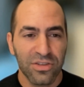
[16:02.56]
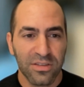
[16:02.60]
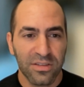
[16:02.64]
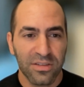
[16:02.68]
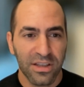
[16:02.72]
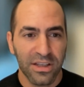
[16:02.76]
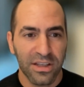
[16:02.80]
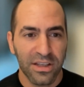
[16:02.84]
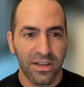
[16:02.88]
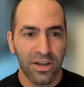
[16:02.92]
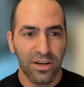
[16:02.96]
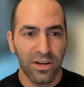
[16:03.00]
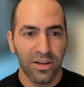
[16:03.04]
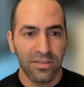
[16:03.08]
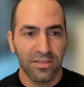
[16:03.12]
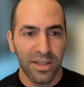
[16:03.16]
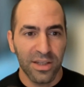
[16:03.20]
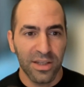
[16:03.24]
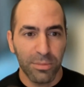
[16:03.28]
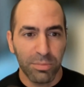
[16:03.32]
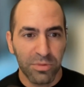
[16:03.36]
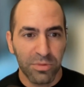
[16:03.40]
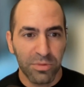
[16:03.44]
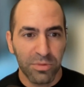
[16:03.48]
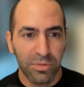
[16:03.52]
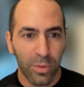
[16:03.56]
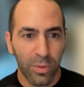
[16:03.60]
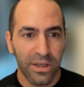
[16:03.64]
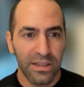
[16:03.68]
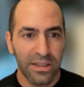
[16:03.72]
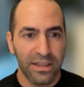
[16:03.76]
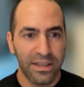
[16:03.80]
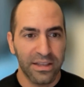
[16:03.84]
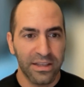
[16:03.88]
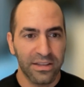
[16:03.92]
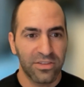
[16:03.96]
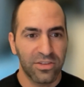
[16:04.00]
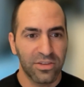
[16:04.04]
just like kind of
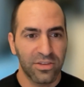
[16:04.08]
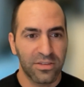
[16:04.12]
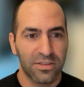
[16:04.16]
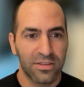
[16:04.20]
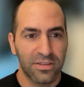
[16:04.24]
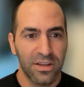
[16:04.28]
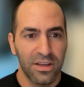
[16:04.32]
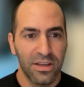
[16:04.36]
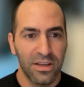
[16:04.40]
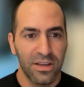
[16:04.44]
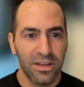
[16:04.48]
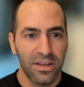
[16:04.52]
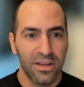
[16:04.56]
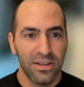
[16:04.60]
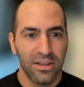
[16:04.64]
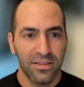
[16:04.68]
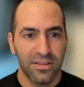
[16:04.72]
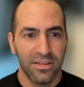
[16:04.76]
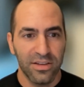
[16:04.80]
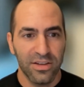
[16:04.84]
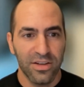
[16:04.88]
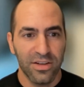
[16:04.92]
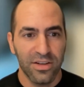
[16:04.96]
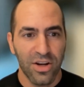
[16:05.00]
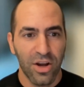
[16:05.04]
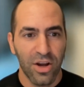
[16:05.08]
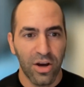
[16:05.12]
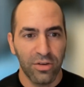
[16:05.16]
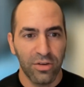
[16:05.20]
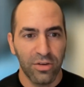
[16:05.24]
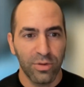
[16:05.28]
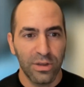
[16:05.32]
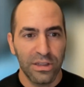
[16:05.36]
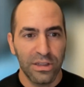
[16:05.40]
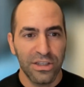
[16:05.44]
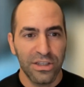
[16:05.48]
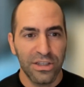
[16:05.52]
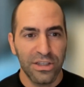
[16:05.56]
tiptoeing, like just, they're not
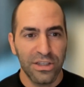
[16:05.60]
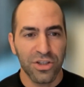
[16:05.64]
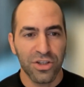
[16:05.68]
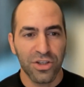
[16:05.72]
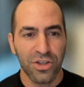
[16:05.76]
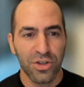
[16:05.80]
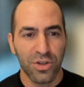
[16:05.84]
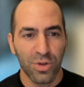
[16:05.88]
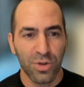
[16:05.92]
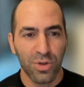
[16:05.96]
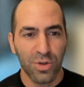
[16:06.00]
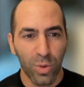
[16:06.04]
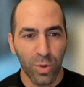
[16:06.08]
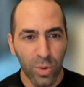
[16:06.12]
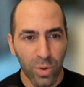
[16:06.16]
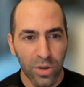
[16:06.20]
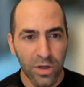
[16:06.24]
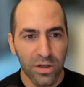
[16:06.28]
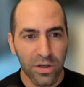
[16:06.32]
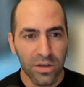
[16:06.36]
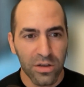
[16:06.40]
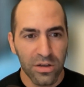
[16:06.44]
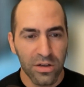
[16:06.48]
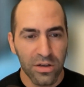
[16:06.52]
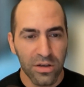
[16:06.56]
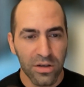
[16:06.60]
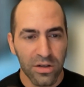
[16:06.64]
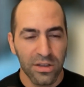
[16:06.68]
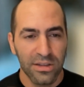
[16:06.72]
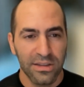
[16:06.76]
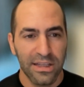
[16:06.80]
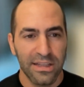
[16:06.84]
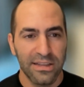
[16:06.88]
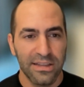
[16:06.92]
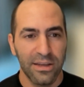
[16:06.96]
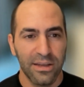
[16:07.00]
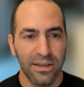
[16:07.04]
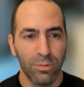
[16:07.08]
really sure
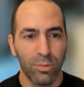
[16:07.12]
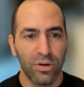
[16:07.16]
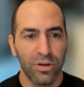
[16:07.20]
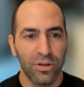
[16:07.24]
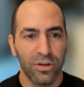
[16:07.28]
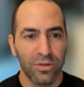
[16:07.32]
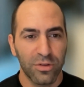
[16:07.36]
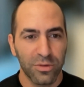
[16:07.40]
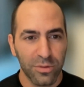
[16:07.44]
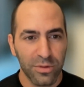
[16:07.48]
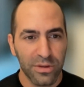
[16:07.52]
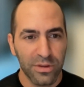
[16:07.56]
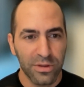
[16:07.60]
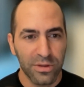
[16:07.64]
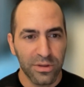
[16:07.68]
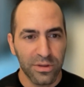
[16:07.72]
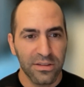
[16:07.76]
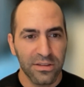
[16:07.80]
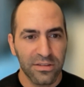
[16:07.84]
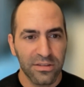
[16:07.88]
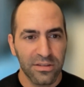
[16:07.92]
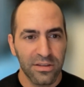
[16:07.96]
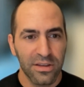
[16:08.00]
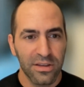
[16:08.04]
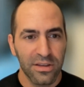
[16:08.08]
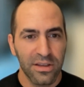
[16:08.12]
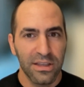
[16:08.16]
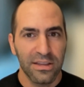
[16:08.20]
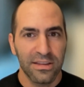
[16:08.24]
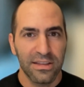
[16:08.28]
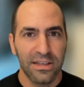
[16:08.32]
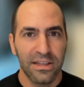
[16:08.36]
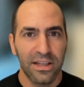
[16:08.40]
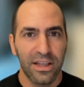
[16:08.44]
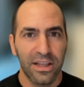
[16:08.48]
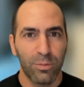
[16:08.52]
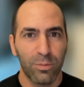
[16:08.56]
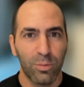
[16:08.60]
that they want to do this.
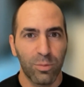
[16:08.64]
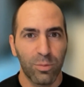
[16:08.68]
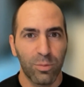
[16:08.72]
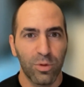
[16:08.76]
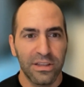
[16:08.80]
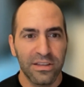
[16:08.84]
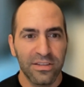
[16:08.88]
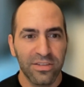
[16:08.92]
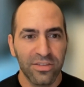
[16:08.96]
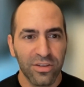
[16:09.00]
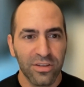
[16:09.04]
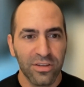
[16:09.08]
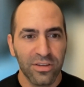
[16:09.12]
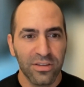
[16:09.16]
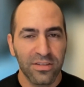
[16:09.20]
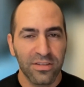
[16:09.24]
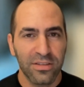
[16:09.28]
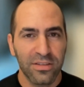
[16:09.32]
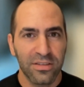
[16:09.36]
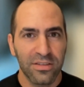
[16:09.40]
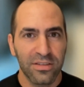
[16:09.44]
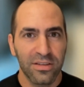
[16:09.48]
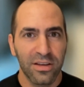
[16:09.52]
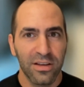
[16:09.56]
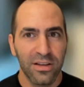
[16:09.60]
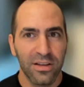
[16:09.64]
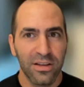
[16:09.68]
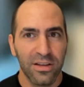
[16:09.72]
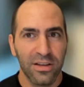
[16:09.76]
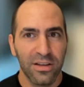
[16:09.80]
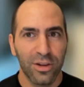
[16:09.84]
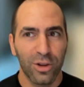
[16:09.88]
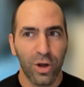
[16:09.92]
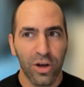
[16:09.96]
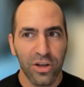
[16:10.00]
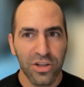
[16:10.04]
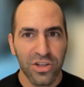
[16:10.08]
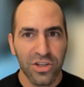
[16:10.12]
They're like, well, let's just
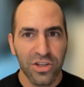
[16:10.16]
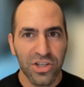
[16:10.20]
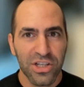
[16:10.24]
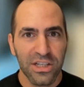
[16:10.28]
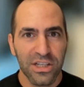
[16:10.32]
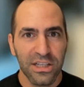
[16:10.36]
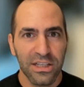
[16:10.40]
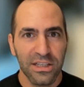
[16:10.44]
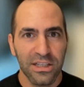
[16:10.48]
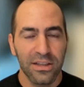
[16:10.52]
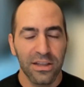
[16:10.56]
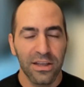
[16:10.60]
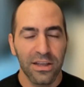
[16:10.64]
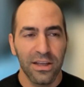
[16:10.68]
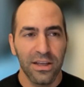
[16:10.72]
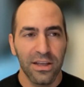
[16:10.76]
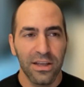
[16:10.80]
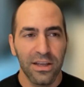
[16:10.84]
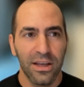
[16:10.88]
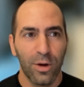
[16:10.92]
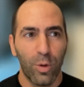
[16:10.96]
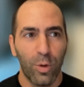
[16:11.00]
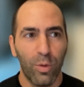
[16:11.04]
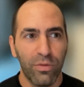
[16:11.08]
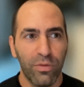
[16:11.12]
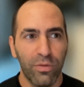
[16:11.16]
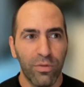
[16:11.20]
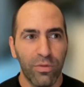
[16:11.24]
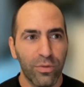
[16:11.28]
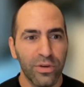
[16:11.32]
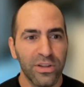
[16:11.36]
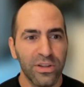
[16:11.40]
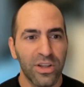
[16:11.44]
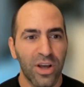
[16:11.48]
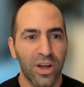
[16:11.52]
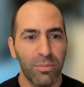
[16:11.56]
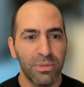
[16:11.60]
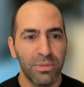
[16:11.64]
launch it.
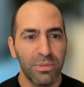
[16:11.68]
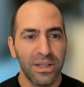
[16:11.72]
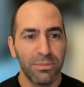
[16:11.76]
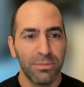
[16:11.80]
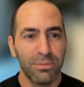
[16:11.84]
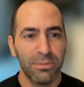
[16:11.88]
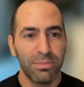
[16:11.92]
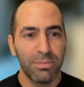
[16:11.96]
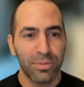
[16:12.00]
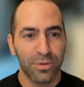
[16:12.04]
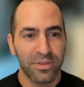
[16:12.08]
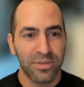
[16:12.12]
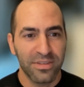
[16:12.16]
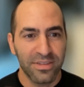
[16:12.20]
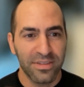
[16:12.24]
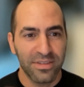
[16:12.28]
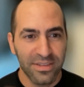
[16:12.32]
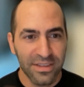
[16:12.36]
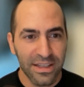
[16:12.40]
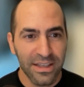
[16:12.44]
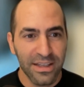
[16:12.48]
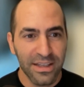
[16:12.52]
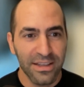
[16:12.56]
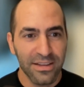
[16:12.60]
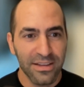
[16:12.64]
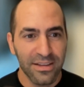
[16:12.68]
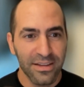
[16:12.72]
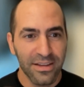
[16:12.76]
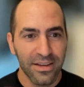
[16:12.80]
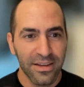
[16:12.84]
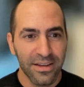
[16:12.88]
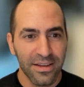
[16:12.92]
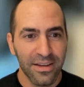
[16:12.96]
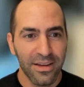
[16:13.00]
Hopefully not many people see it.